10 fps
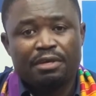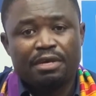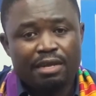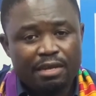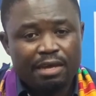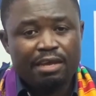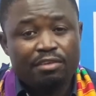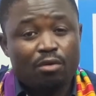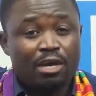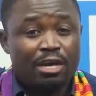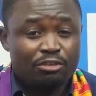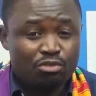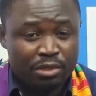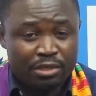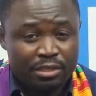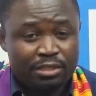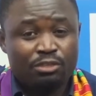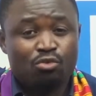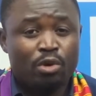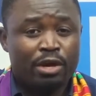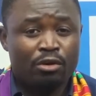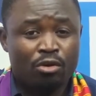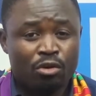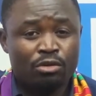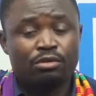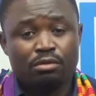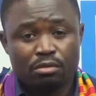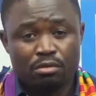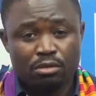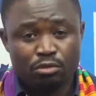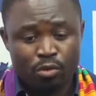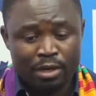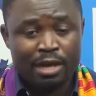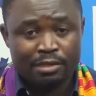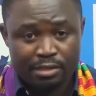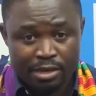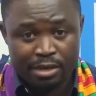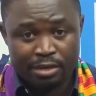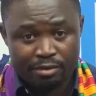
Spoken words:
Ghana is our country. This is where God dwells in.